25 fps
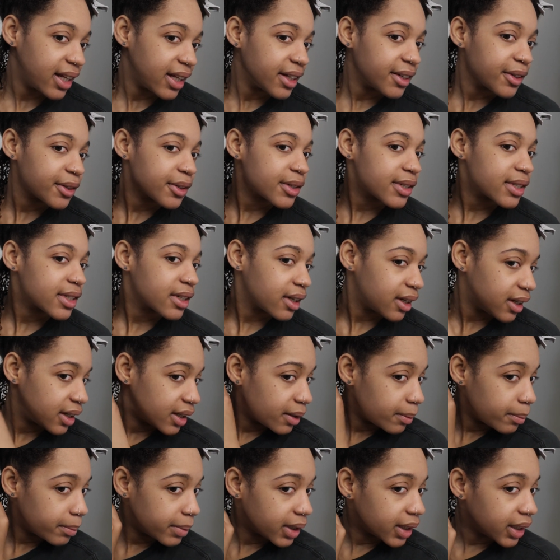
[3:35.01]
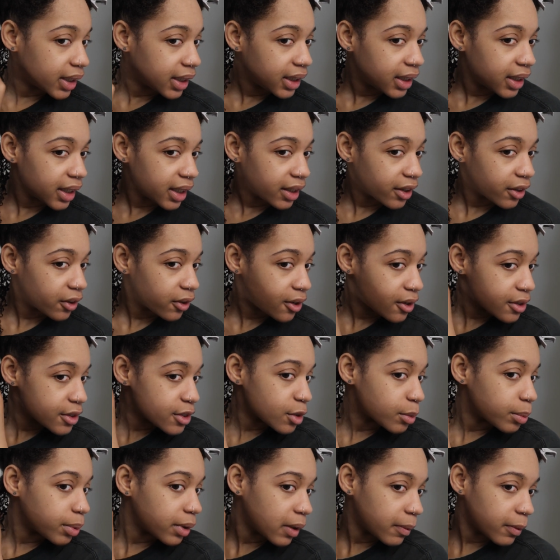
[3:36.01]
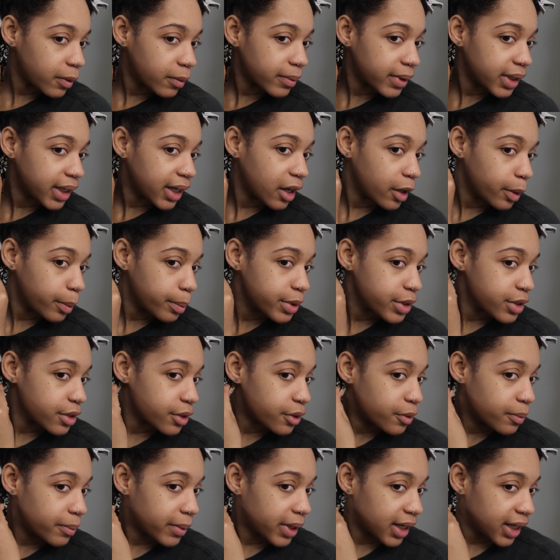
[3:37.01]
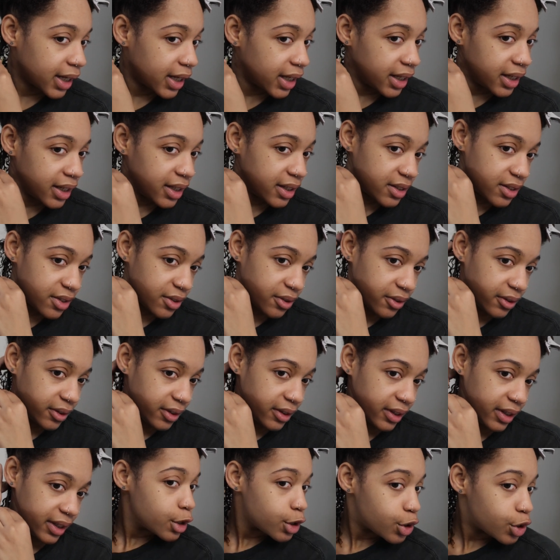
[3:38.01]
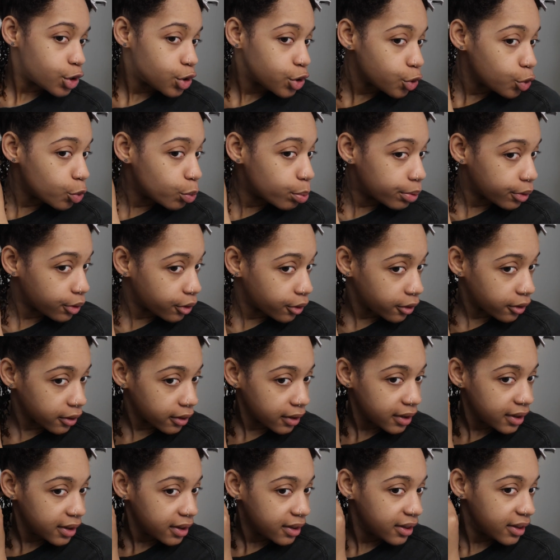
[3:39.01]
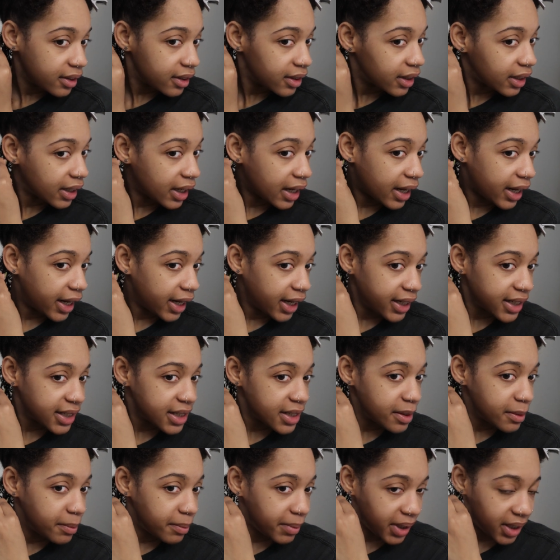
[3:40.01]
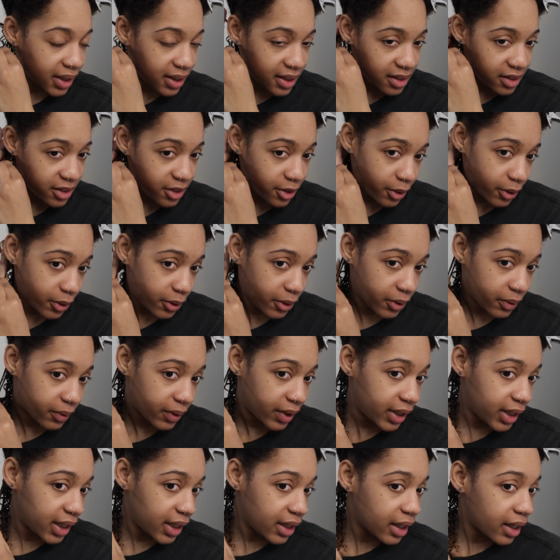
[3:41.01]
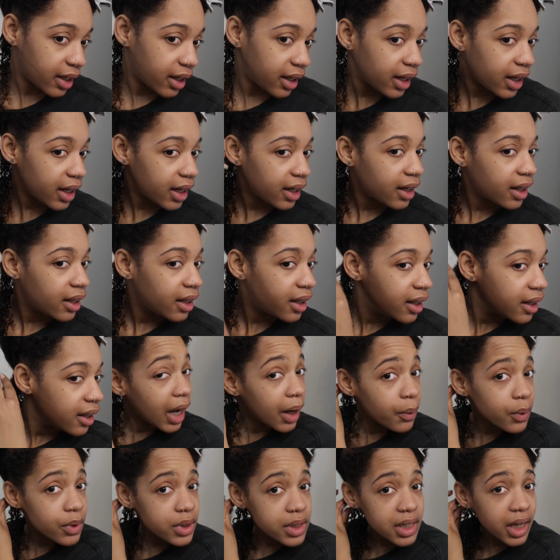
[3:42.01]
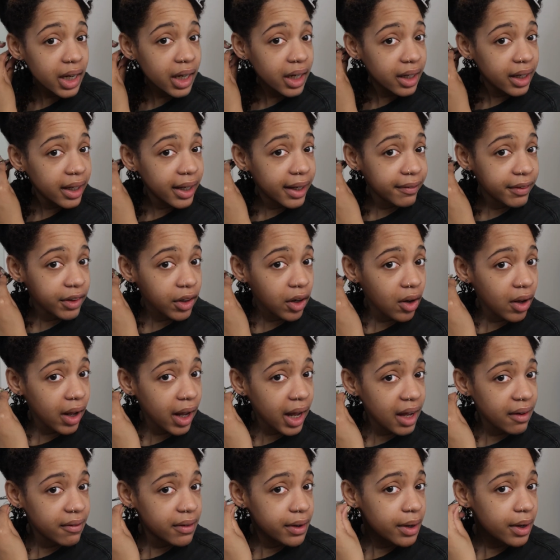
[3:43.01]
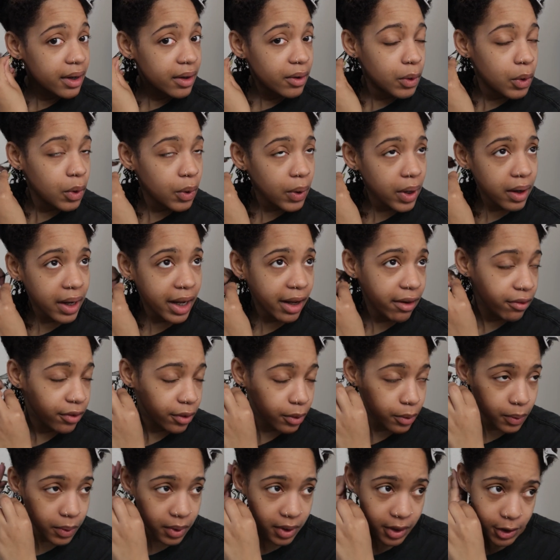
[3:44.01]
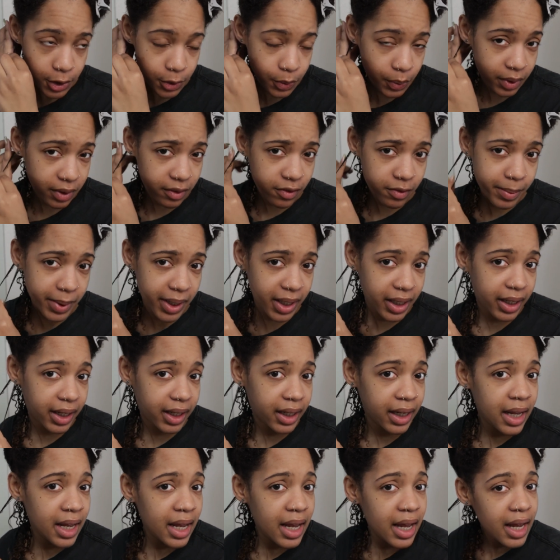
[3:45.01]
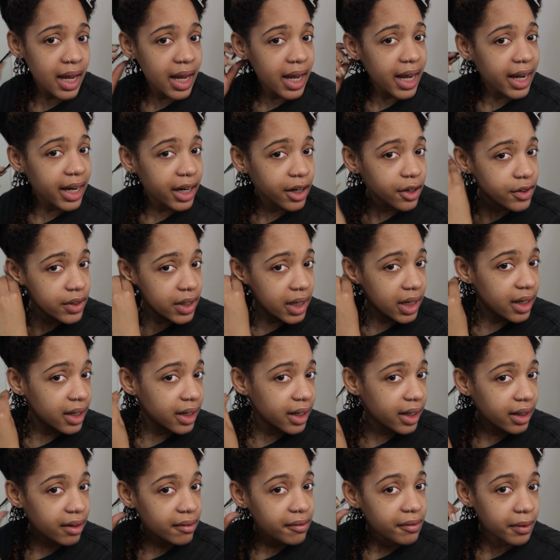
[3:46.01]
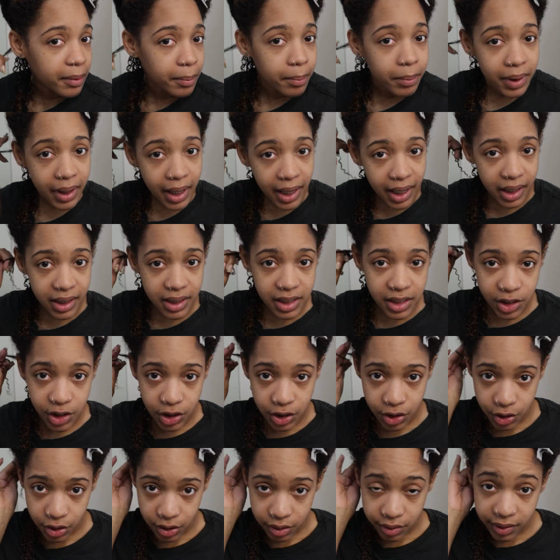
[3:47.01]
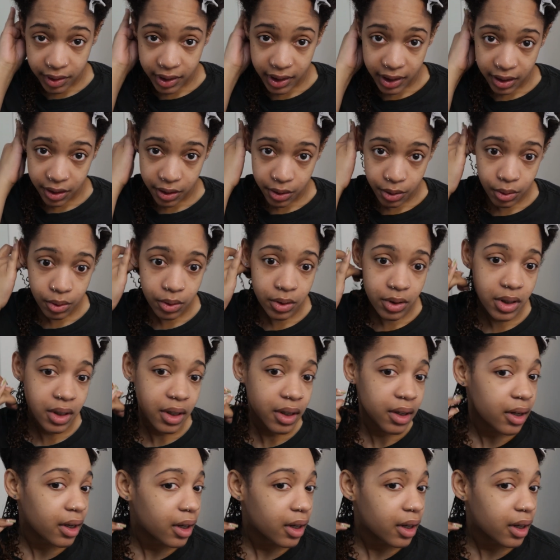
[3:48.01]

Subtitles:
There's not a biggie, and it also probably helps so my ends aren't super light because they're already light. I will say, if y'all haven't ever watched one of my like hair dyeing from black to ginger videos,